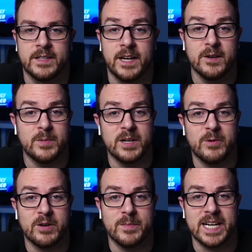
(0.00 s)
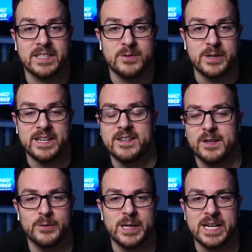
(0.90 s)
Hey everybody, welcome back to
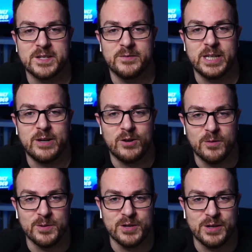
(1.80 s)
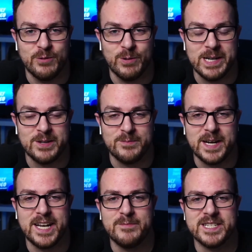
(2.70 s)
another reaction video. Hope you're doing well.
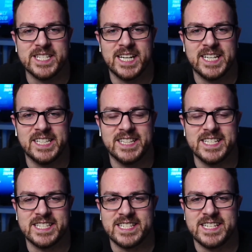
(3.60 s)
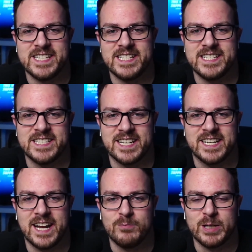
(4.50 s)
My name is Todd. This is
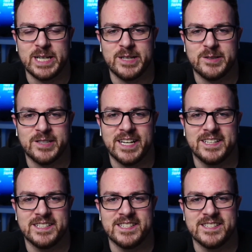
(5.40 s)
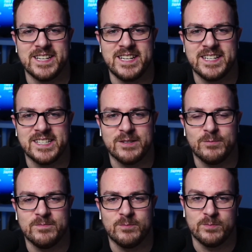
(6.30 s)
Gabrielle and Xena,
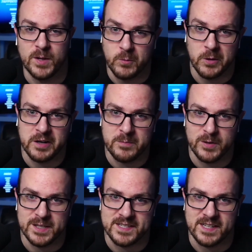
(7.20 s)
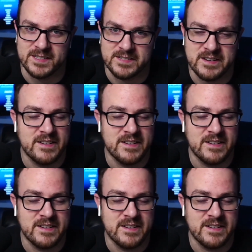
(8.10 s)
the warrior princess.